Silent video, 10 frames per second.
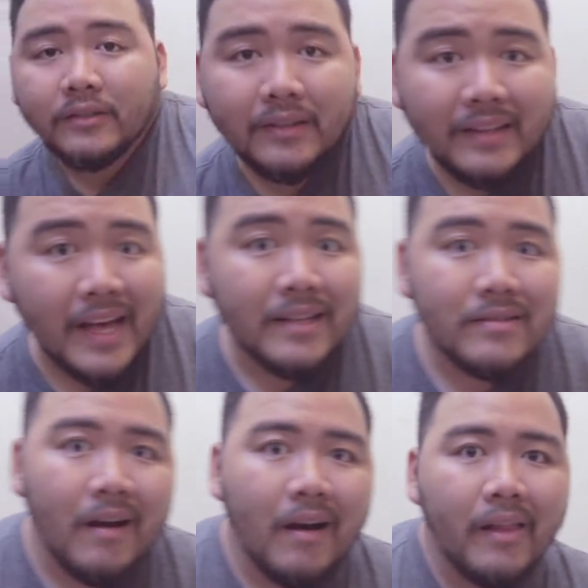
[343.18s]
So
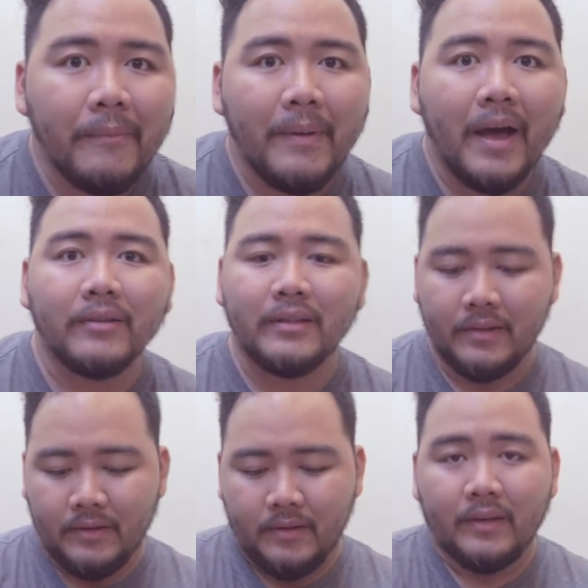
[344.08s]
that's all about
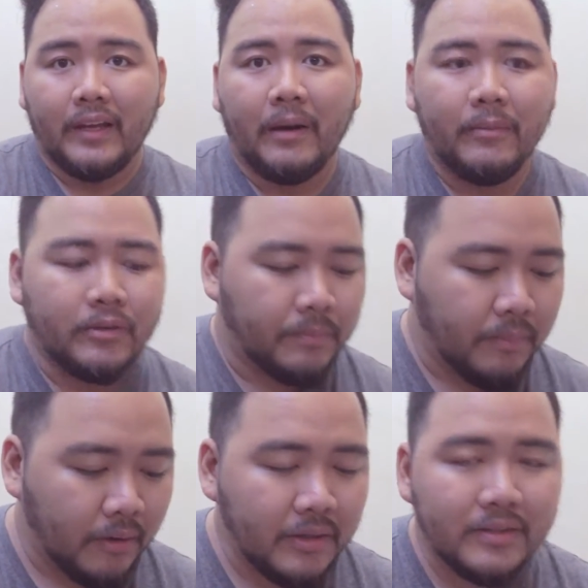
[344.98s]
camera
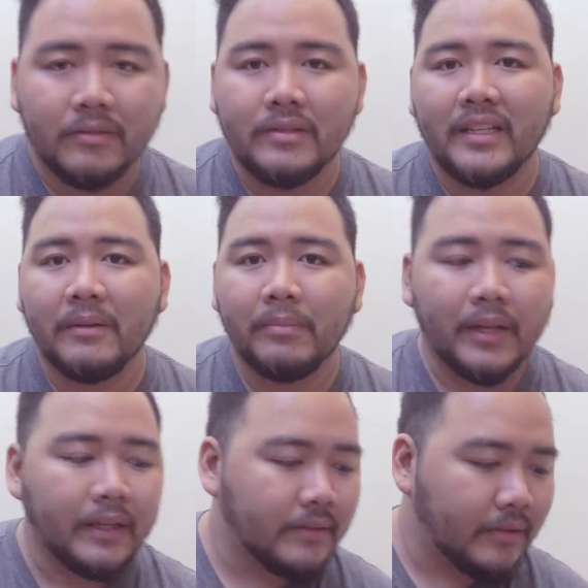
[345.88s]
supports or
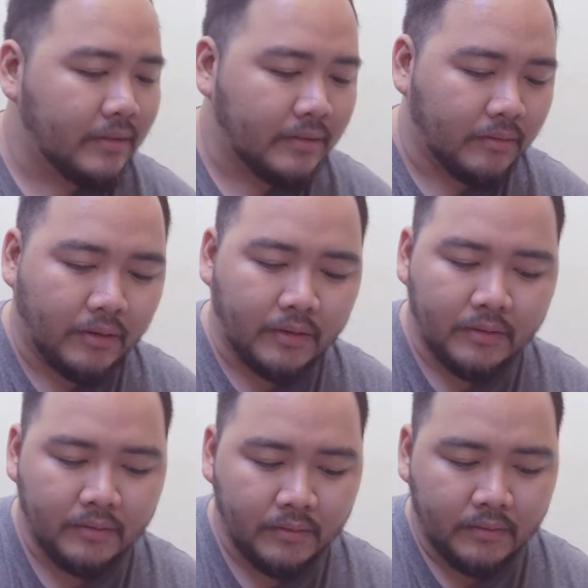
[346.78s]
stabilizers or
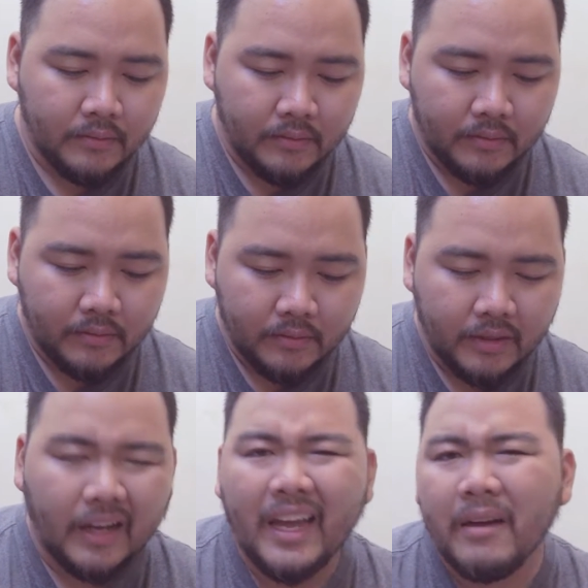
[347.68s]

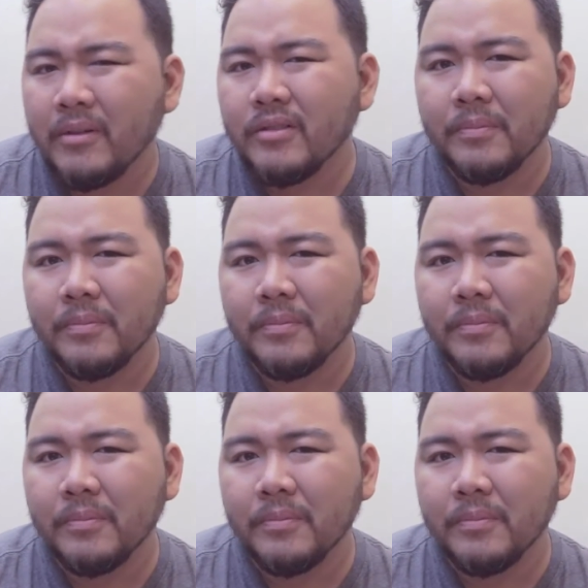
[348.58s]
yeah, camera